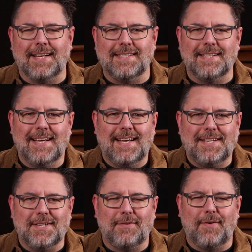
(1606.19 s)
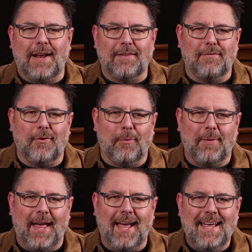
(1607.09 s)
and just fill out the form
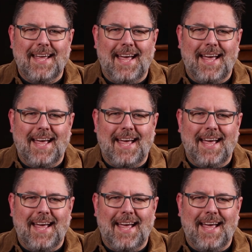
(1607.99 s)
there.